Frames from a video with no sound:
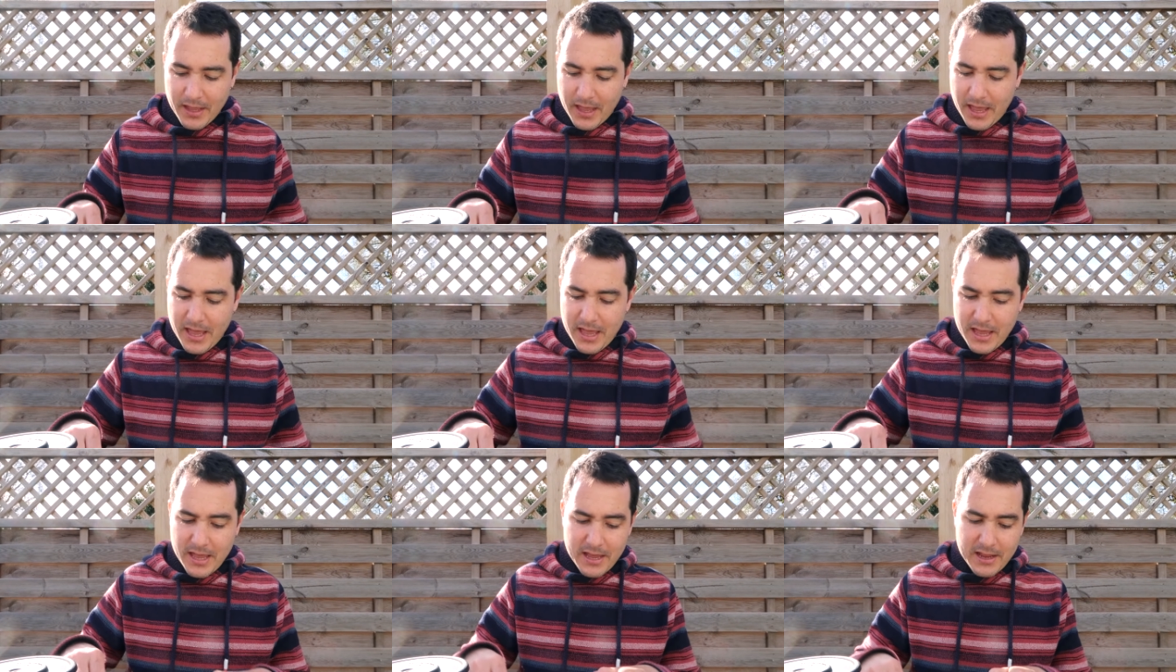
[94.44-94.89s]

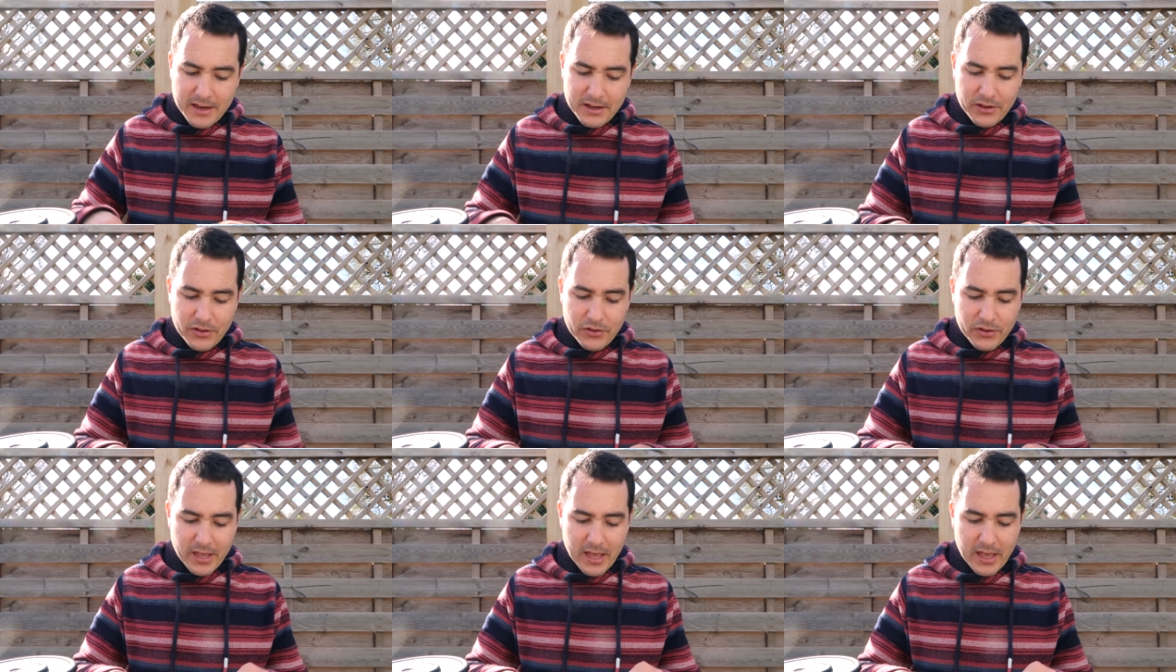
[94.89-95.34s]

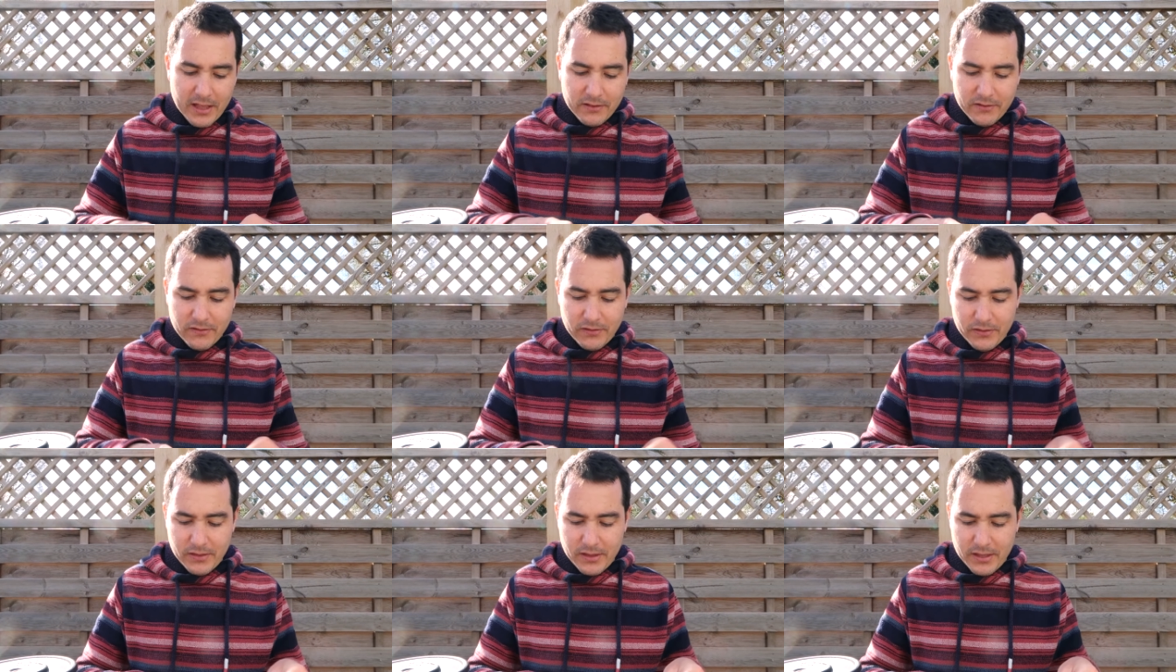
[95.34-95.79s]
And you get
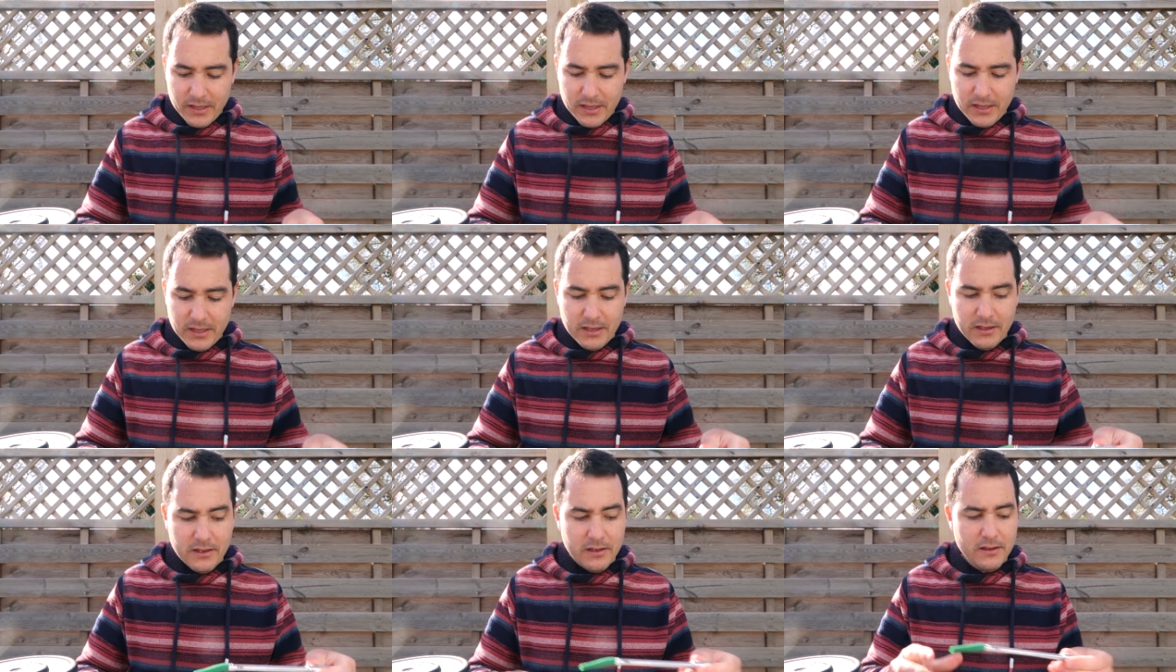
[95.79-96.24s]

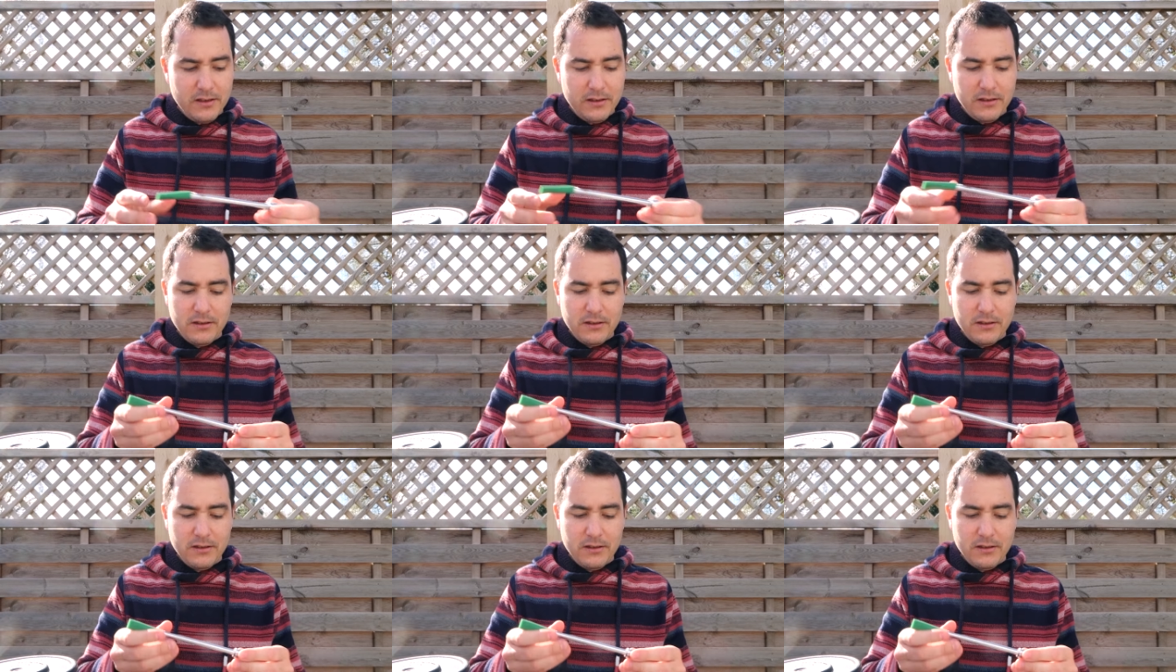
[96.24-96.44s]
the